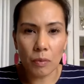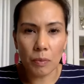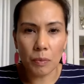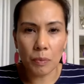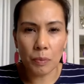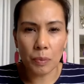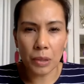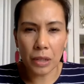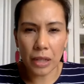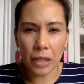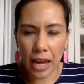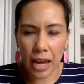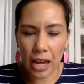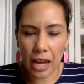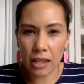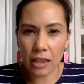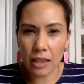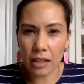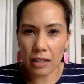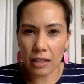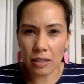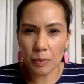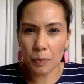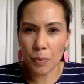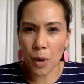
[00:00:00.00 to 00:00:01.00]
play
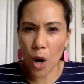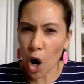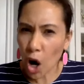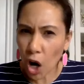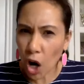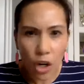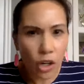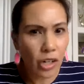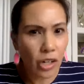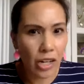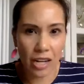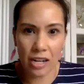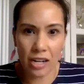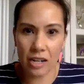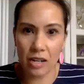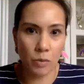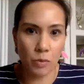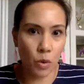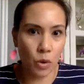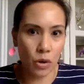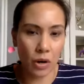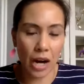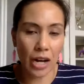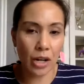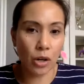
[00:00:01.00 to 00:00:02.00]
this part
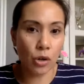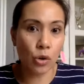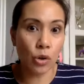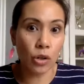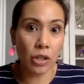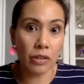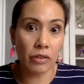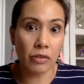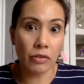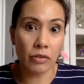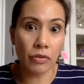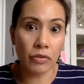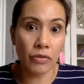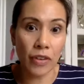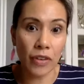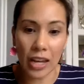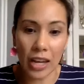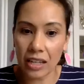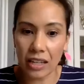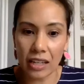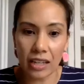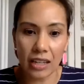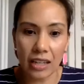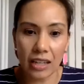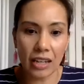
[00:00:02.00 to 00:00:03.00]
anymore. I couldn't
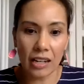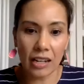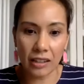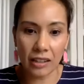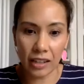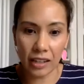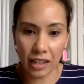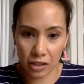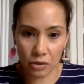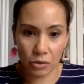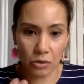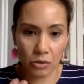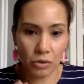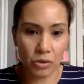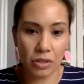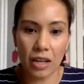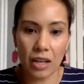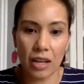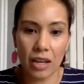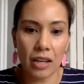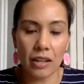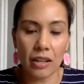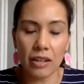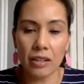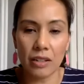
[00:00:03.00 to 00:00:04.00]
fake it. And like you
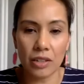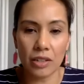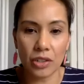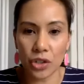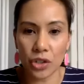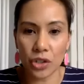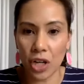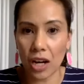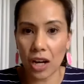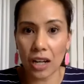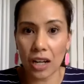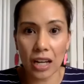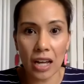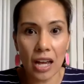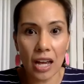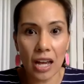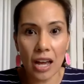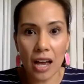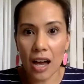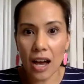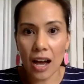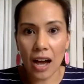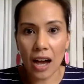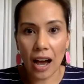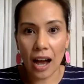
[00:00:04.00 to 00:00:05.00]
said, Chuck,
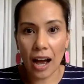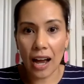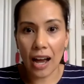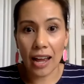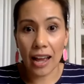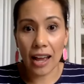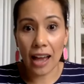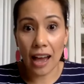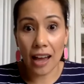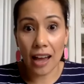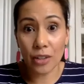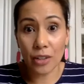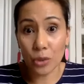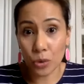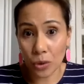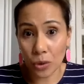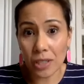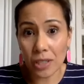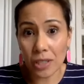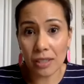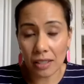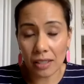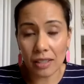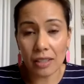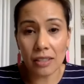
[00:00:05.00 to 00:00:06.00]
I had
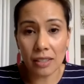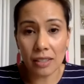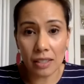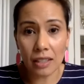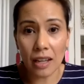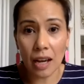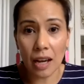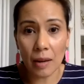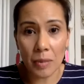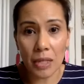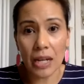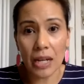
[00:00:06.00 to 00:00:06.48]
choices. I mean,